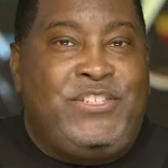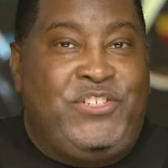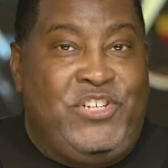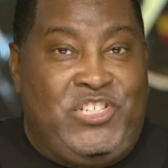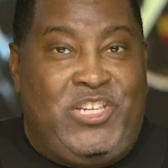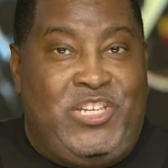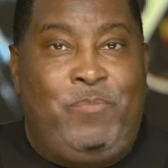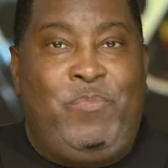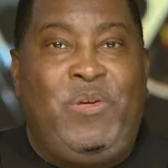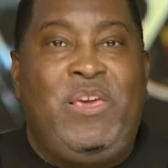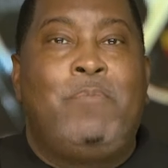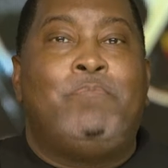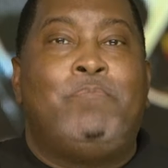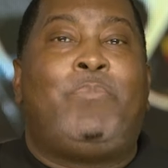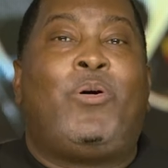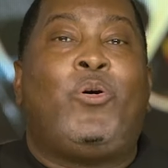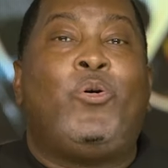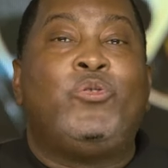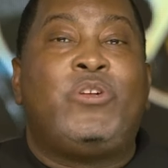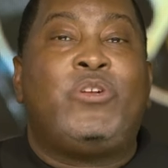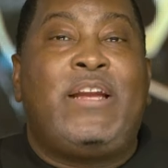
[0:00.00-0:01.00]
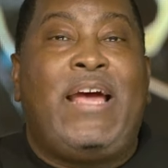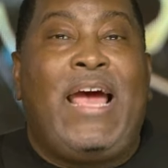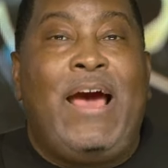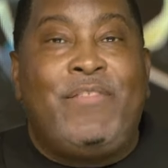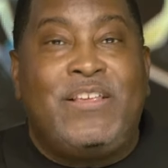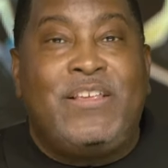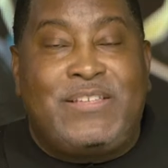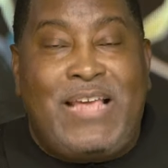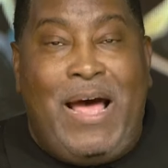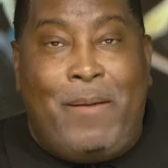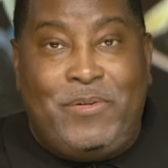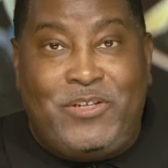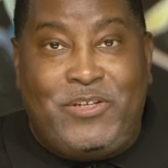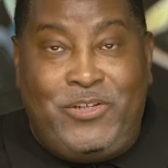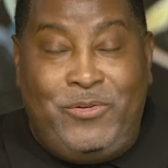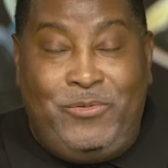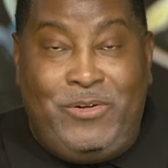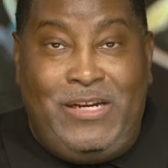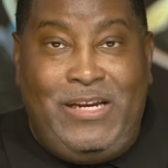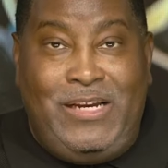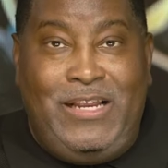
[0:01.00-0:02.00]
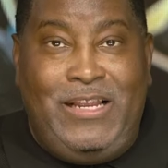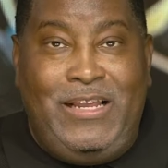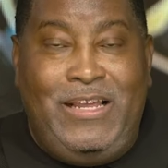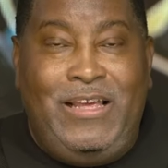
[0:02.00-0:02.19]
just to be emboldened to have this opportunity?